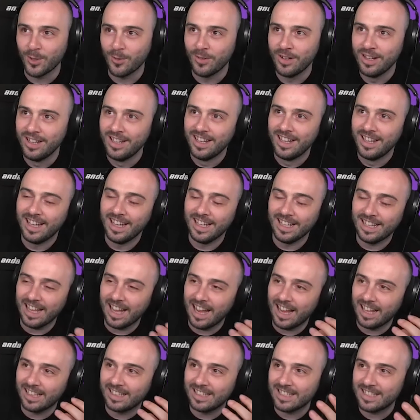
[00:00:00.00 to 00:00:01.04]
So it
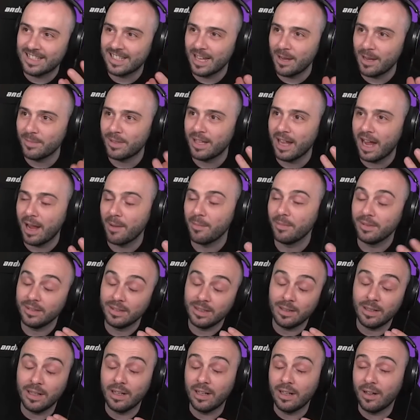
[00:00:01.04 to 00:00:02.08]
at the same time,
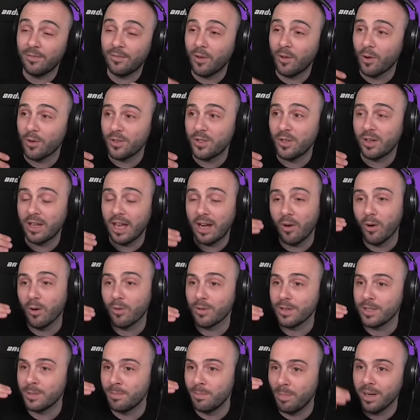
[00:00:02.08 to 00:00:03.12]
of course, you can
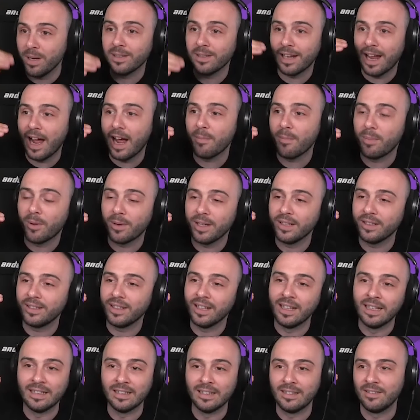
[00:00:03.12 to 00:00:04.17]
always build up on it,
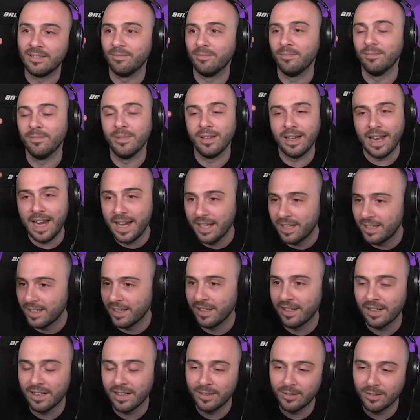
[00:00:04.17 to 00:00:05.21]
and
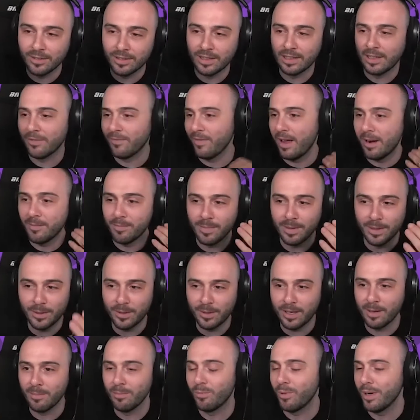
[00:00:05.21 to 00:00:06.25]
later into the development,
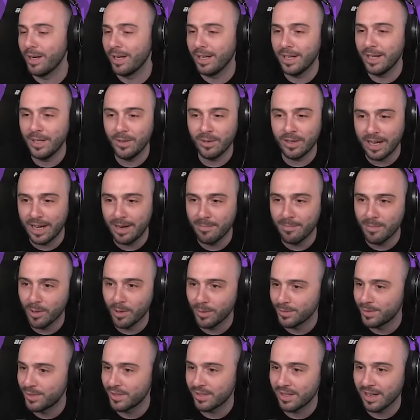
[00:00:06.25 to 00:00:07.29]
you can bring in new game
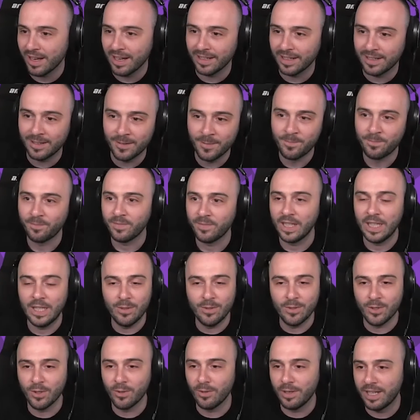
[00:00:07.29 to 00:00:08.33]
modes, like
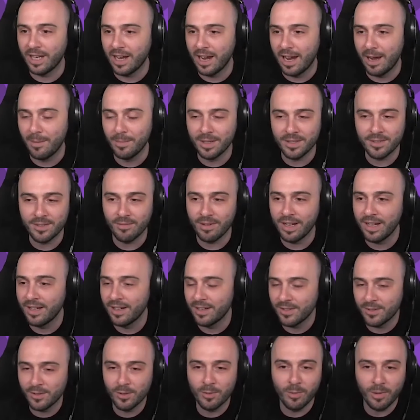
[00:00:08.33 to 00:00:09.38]
use only commons,
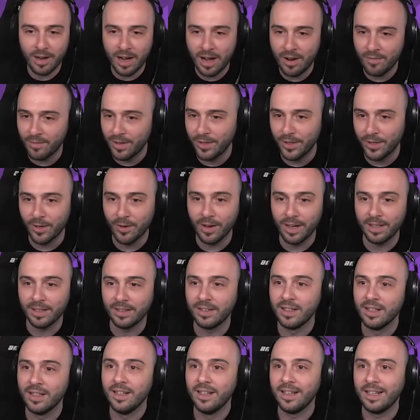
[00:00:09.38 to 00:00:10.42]
rares, or whatever,
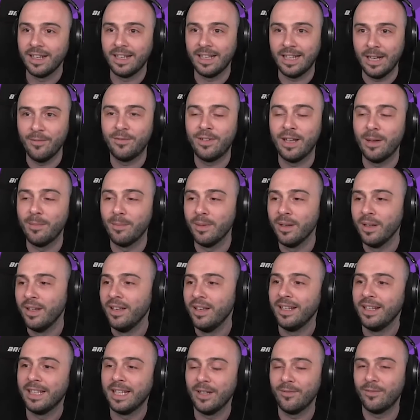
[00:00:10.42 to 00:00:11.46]
and give them
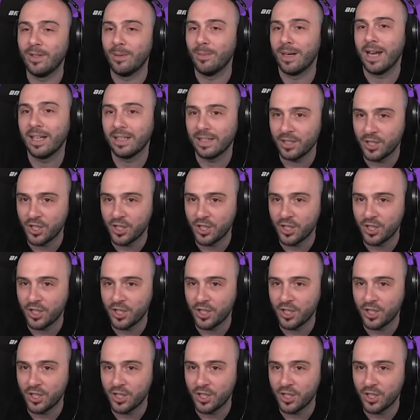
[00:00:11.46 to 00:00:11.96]
another